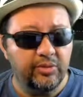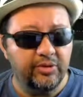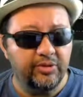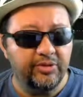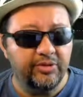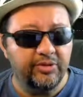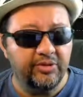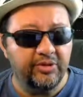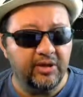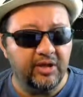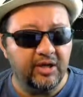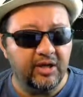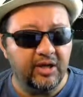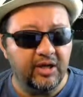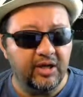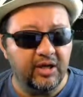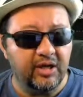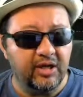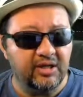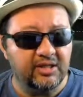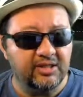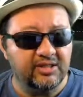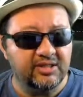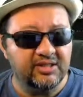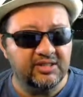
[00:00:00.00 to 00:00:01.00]
with
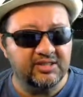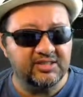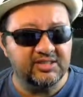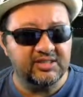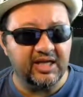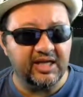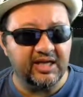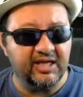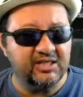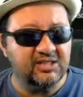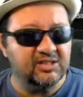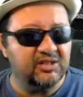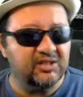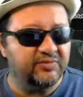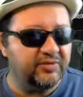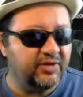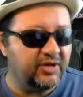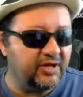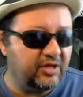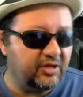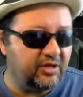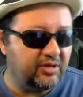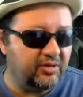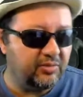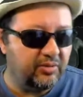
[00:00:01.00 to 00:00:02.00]
the
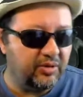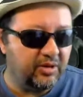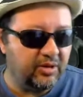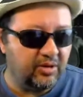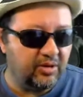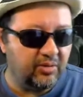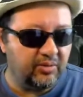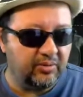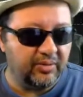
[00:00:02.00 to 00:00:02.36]
settings over here.